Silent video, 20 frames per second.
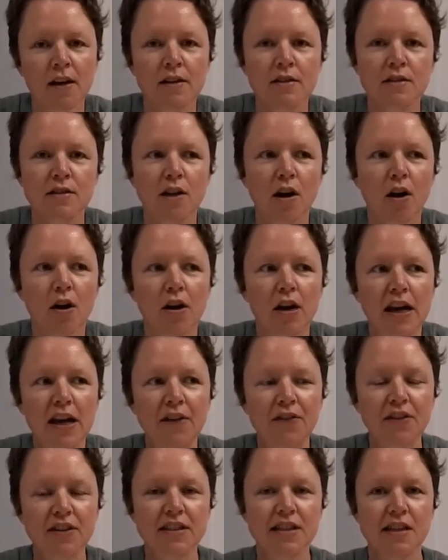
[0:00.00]
So
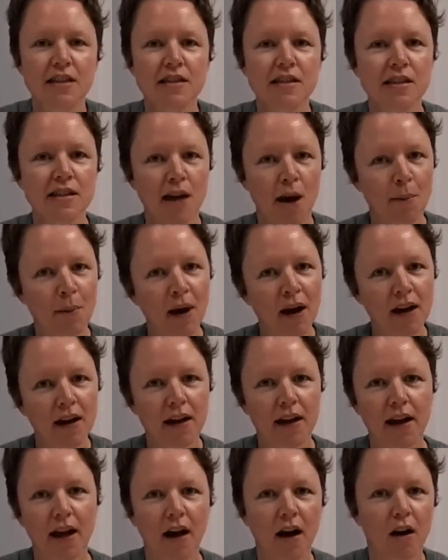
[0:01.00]
if it's in summer,
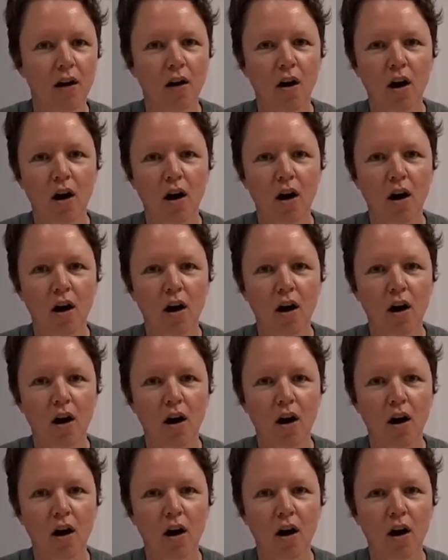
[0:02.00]
in our